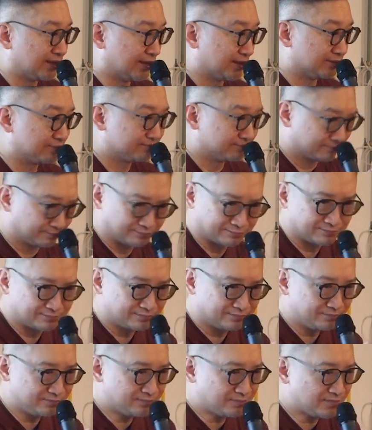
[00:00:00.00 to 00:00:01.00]
that
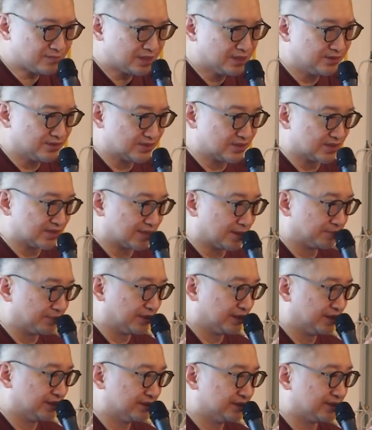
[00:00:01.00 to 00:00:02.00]
this is
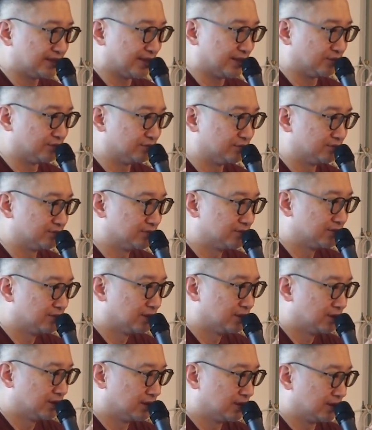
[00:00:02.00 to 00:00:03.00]
something that
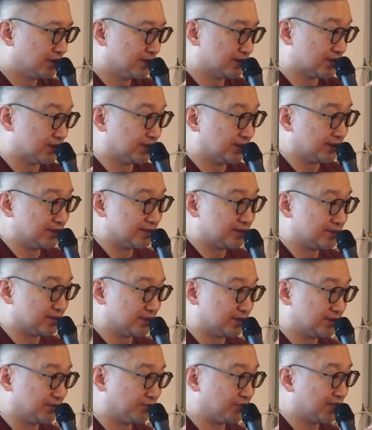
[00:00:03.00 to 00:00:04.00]
it's a, it's a
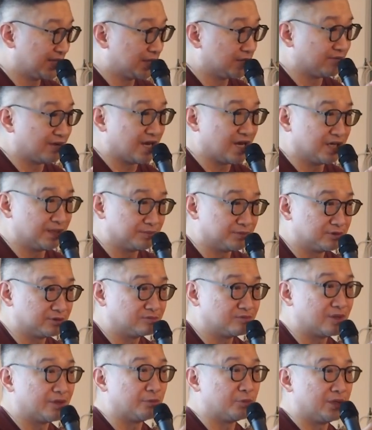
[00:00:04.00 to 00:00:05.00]
different kind of animal
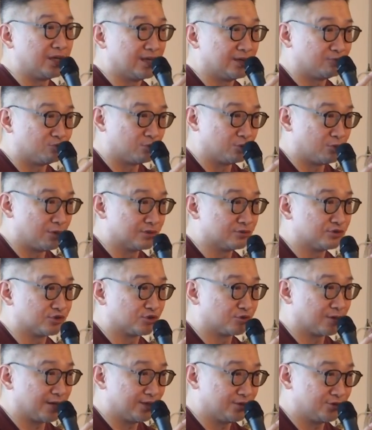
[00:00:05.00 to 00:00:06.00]
where we, have, we want to
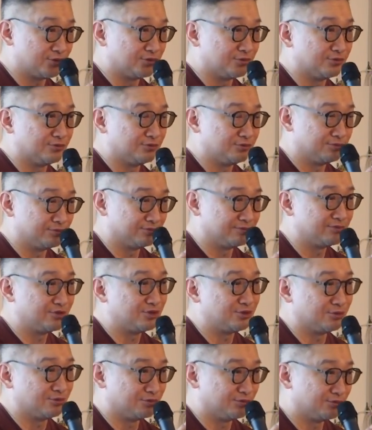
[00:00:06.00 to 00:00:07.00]
try to,
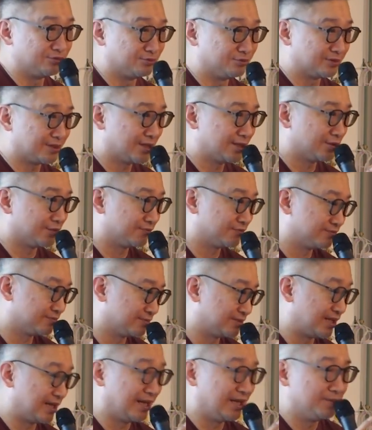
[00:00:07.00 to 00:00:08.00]
to, to kind of
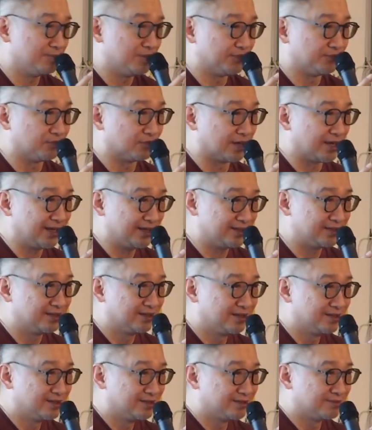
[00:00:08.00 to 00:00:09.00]
tame, if you like.
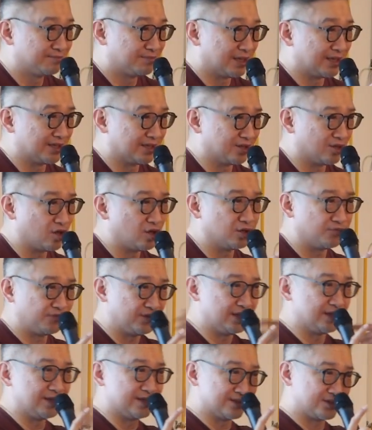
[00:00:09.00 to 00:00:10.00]
But a lot of
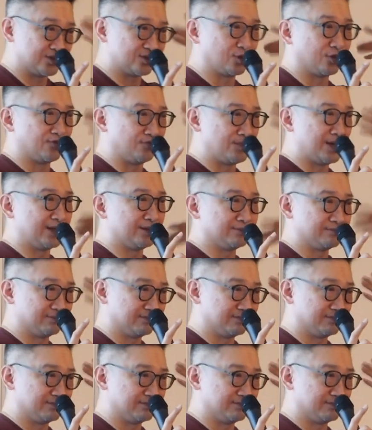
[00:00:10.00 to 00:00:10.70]
it is sort of meant,